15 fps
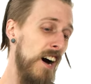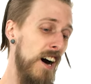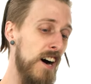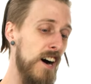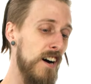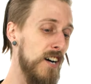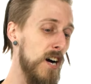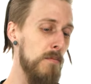
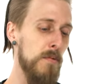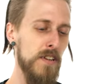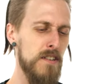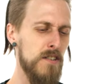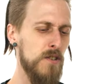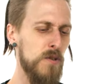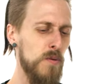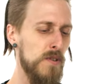Uh, a couple
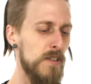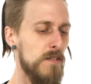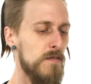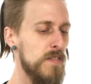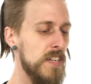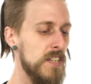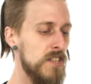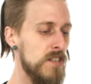other cool little
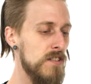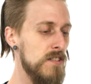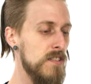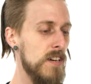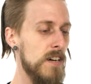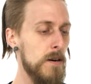features.